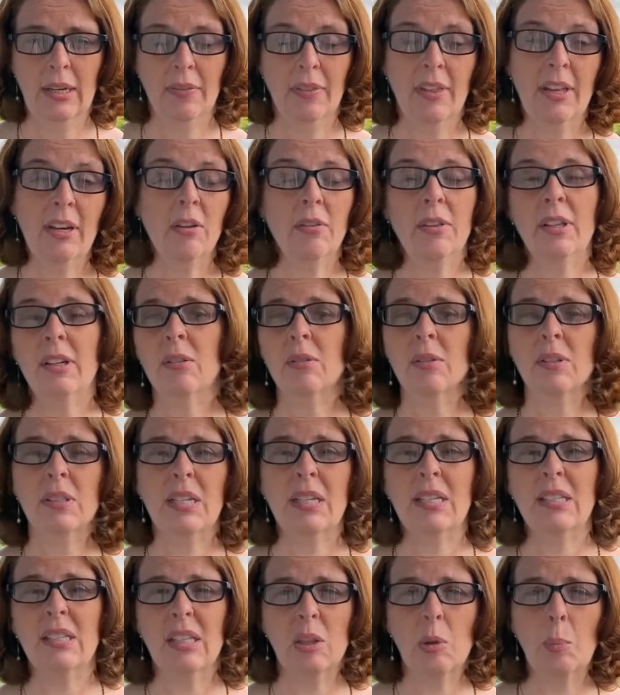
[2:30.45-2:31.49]
They know they don't
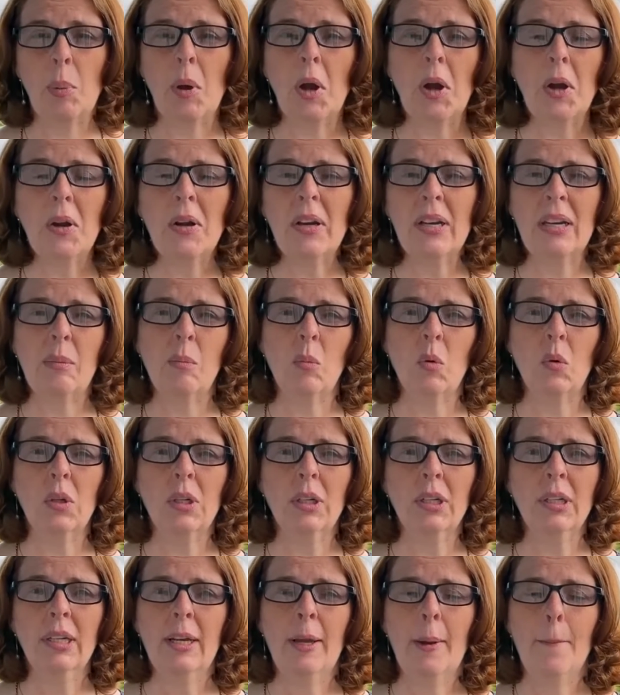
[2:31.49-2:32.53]
see us at the bar
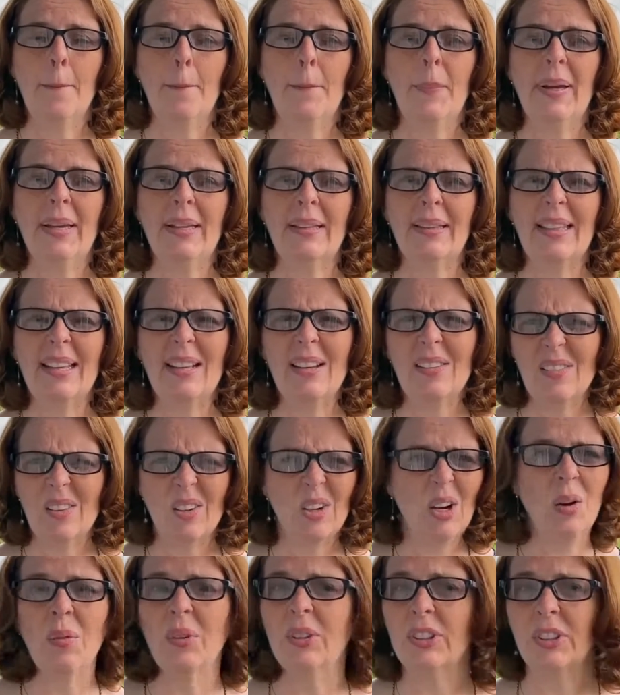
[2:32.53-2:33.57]
anymore, but they're
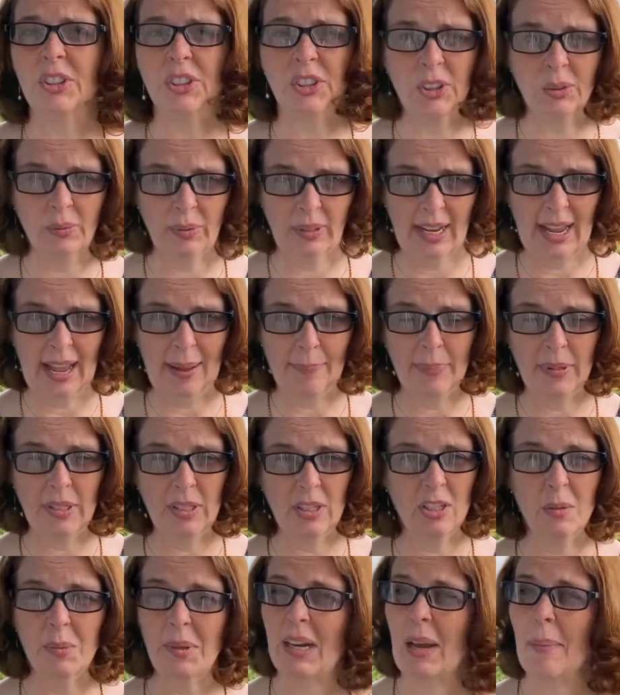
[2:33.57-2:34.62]
not really sure what happened.
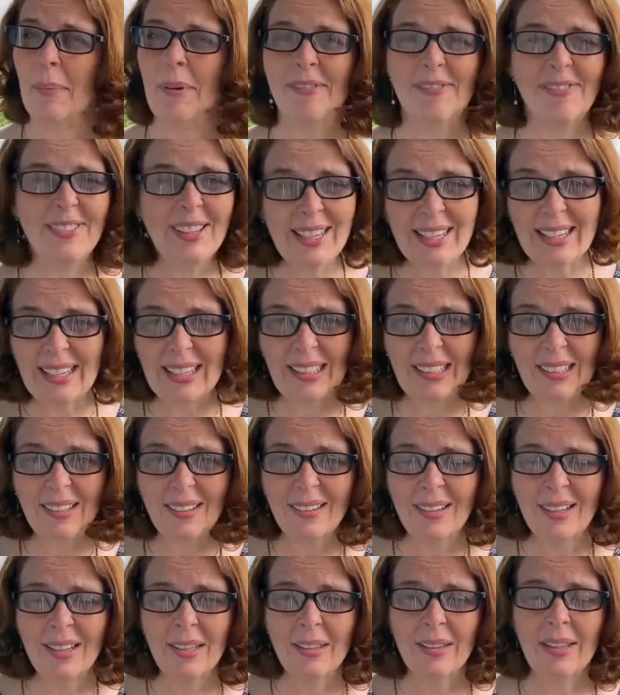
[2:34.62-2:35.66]
Did you become a vegan?
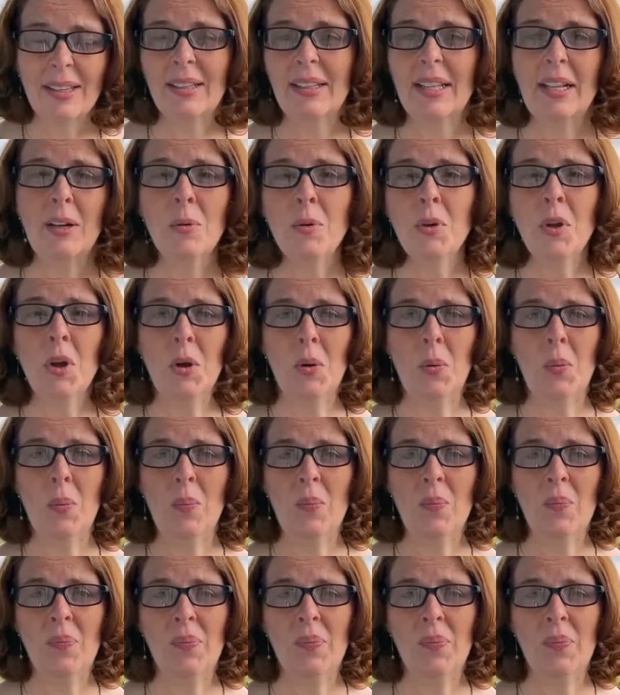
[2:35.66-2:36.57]
Like, they don't know.